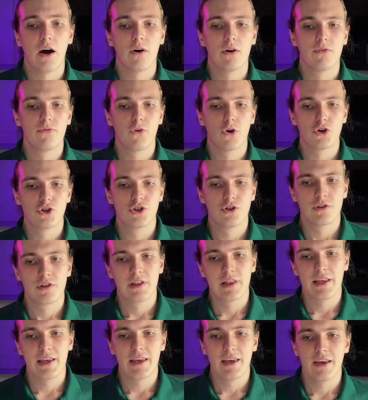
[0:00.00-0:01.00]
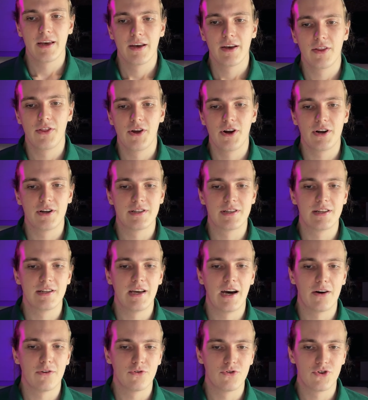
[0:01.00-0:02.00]
unfortunately, there is a
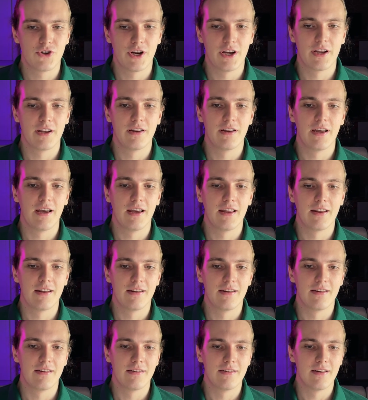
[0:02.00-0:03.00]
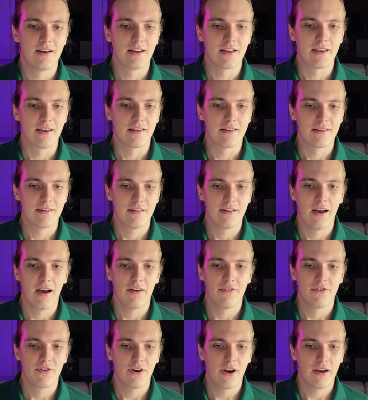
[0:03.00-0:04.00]
downtrend, and again,
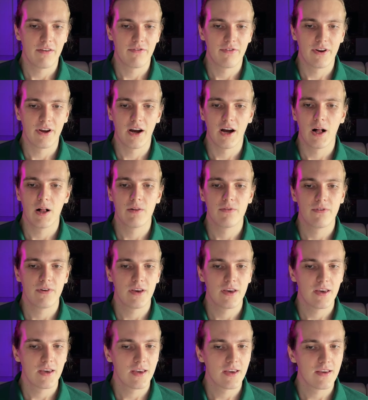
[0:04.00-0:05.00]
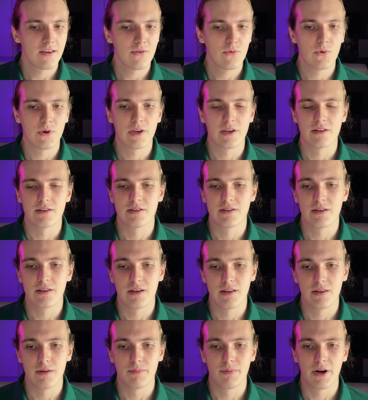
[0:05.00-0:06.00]
After every halving, we can see
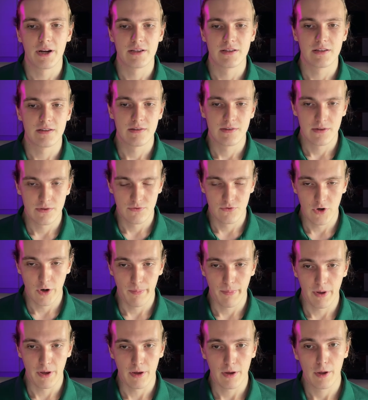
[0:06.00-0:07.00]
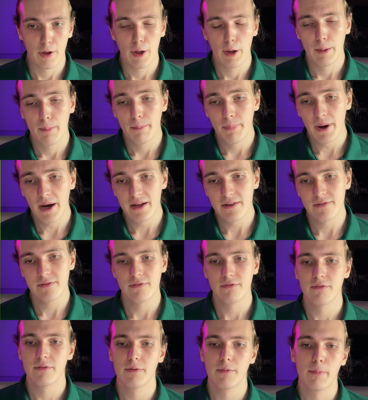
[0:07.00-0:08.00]
that the price is still dropping. But
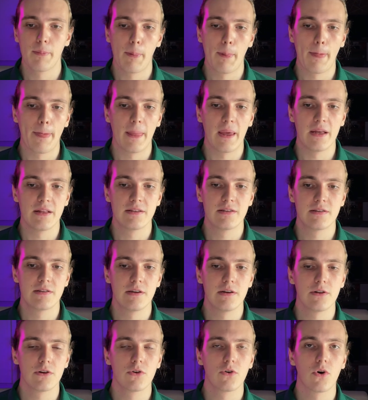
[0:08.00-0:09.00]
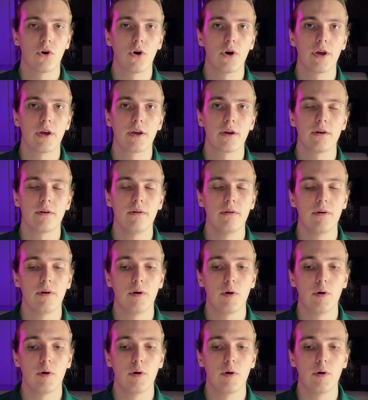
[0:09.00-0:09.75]
it's still growing